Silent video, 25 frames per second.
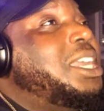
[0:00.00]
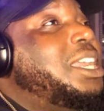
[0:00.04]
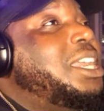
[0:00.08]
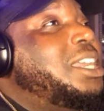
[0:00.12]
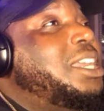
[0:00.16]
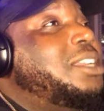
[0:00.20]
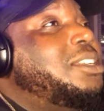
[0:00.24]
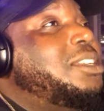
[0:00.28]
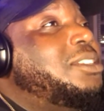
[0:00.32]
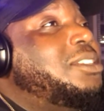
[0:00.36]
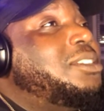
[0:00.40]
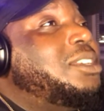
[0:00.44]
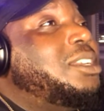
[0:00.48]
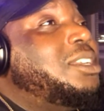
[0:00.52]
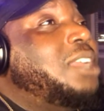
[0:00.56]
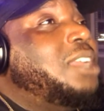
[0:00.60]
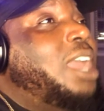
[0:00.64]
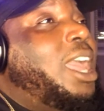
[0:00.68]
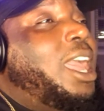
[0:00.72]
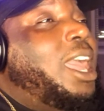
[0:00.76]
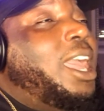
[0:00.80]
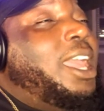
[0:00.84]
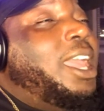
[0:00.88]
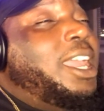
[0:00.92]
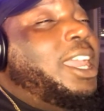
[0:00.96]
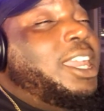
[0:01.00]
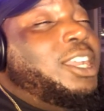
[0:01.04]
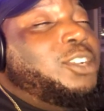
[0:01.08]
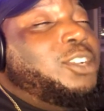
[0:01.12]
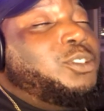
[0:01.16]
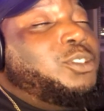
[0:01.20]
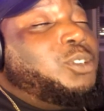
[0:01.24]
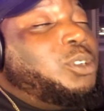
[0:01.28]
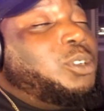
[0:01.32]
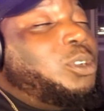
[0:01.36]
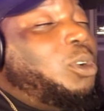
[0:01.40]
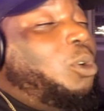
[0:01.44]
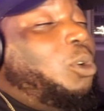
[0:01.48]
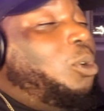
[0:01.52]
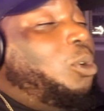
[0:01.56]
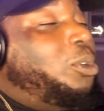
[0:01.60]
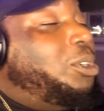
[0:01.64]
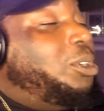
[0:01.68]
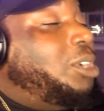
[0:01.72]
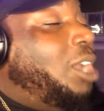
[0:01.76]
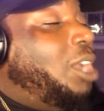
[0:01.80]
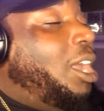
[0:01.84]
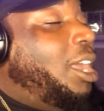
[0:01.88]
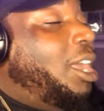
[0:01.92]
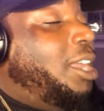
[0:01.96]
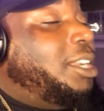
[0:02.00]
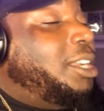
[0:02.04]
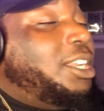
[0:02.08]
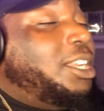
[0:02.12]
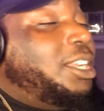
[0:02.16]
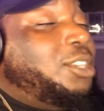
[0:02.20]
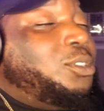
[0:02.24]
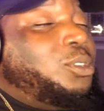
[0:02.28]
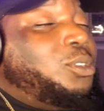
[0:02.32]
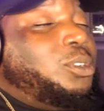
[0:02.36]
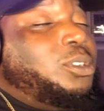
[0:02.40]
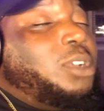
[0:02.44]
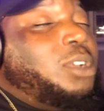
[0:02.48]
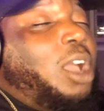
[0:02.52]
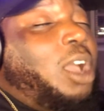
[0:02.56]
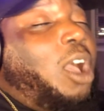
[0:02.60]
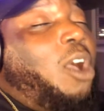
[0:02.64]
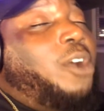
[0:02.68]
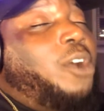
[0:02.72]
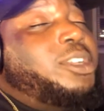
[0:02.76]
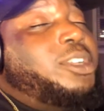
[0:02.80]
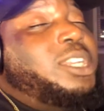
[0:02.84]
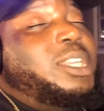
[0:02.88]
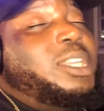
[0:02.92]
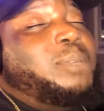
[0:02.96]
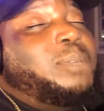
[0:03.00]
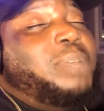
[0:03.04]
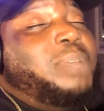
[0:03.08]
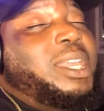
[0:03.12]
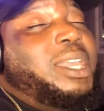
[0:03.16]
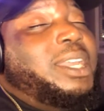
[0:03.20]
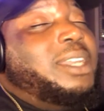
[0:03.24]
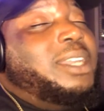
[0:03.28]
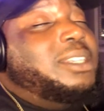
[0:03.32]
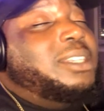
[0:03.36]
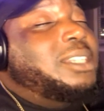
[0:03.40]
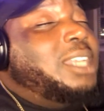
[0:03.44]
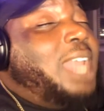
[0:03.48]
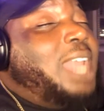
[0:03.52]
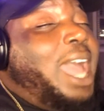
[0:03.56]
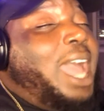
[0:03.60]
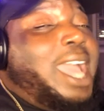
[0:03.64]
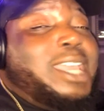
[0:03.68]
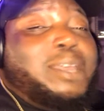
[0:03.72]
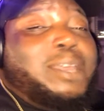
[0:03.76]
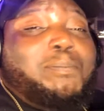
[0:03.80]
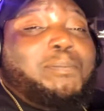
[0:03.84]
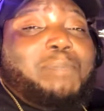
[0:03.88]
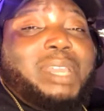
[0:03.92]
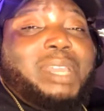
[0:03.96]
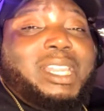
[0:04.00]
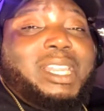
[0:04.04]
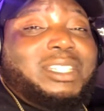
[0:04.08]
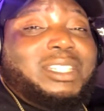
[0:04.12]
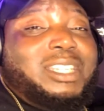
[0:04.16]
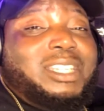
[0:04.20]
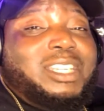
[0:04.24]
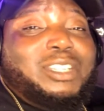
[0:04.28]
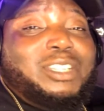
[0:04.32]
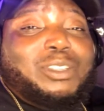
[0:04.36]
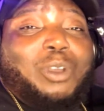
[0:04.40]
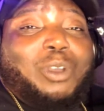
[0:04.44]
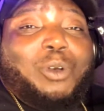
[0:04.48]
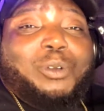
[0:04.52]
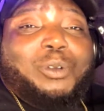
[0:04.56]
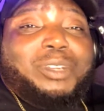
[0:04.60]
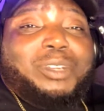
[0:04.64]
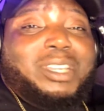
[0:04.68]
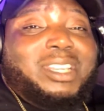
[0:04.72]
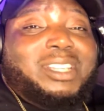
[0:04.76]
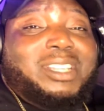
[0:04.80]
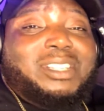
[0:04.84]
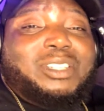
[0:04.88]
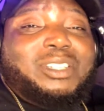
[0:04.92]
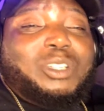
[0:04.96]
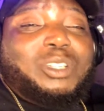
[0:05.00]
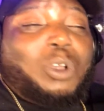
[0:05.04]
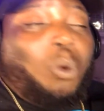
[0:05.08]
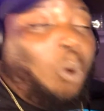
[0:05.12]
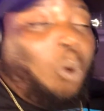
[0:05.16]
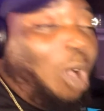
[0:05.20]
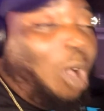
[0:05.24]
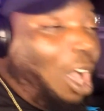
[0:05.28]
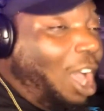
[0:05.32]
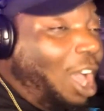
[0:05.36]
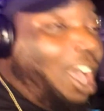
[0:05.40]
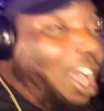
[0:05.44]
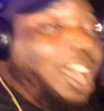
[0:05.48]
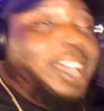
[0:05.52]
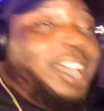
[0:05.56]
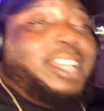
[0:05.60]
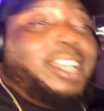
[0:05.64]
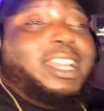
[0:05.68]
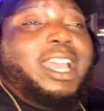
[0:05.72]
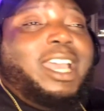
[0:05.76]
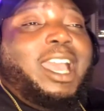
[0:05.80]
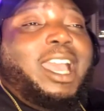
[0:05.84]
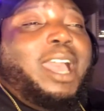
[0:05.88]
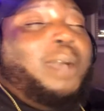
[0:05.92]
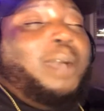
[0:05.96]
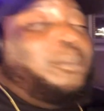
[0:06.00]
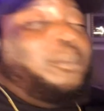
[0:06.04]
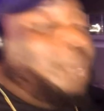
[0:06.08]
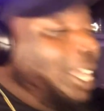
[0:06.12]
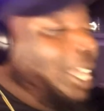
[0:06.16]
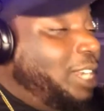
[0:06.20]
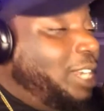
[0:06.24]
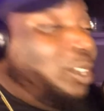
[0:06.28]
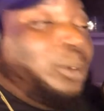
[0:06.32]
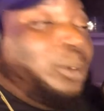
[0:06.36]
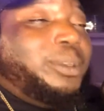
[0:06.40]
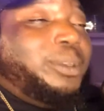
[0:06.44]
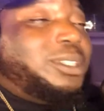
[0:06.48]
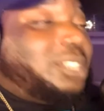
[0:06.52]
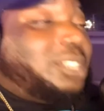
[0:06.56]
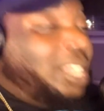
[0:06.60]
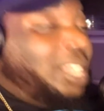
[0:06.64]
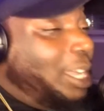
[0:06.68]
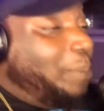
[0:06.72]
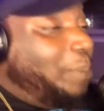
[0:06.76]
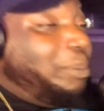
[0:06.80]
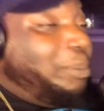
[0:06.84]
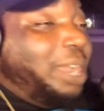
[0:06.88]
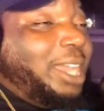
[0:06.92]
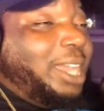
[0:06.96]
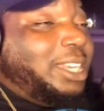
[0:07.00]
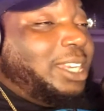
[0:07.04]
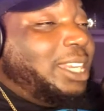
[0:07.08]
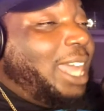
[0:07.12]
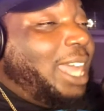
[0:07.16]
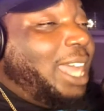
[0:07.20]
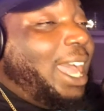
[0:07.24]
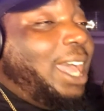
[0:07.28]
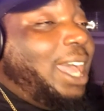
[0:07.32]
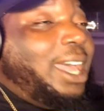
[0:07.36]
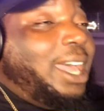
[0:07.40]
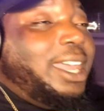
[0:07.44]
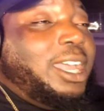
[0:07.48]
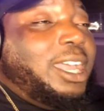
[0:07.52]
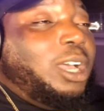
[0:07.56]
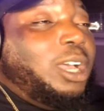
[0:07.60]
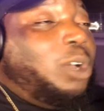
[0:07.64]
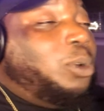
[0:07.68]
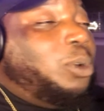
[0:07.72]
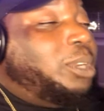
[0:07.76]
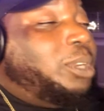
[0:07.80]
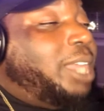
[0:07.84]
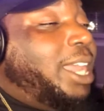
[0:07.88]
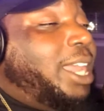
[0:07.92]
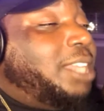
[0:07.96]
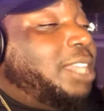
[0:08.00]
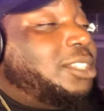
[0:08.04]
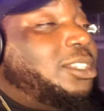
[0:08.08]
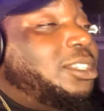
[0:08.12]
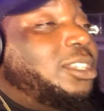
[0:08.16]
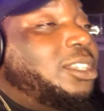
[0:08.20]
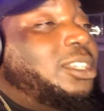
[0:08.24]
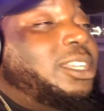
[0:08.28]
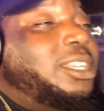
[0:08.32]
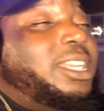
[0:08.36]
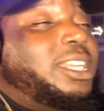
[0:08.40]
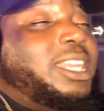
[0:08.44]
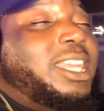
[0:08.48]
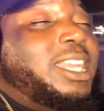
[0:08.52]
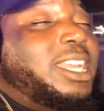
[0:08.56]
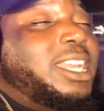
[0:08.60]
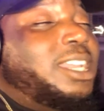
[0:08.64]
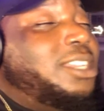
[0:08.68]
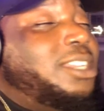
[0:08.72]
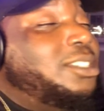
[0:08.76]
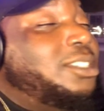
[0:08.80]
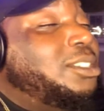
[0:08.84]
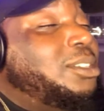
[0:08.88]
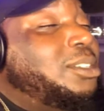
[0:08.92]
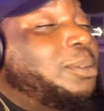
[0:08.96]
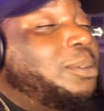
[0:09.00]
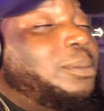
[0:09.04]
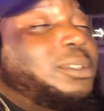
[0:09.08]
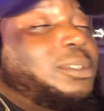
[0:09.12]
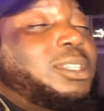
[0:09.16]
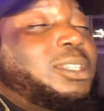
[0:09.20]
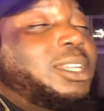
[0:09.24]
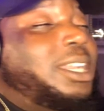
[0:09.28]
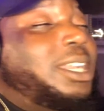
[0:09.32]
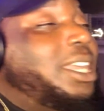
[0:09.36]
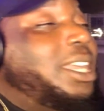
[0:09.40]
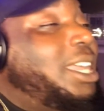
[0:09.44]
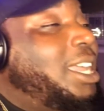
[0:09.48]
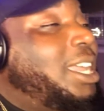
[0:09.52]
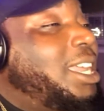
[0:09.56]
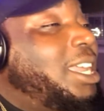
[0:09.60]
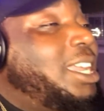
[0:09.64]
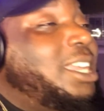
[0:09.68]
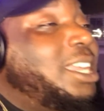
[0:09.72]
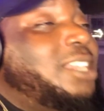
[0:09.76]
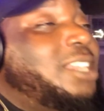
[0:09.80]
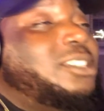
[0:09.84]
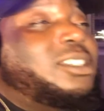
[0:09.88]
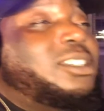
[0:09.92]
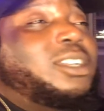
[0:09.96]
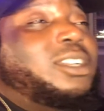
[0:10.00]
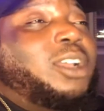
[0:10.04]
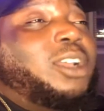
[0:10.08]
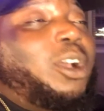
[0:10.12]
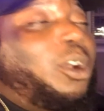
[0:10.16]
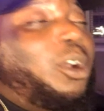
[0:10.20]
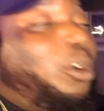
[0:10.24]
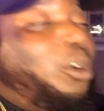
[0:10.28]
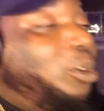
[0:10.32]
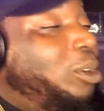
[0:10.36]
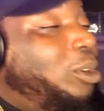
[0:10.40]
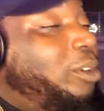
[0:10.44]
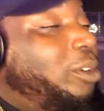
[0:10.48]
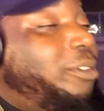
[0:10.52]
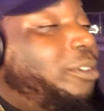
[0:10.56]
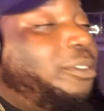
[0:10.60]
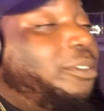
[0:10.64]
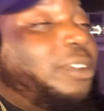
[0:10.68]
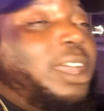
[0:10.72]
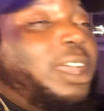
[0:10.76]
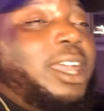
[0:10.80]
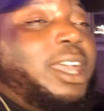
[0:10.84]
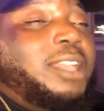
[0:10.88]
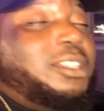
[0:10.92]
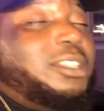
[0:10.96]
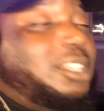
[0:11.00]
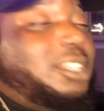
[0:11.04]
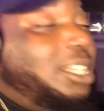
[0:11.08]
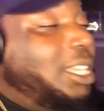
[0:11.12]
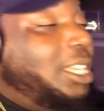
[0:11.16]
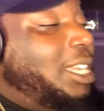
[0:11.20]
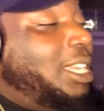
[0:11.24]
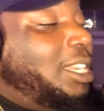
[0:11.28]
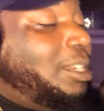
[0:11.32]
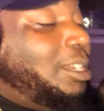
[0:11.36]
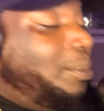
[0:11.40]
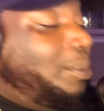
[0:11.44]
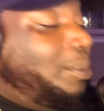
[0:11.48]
Henderson, injured or non-injured, are the biggest liabilities on this squad. Make no mistake about it, I'll echo that to the ends of the earth, to the end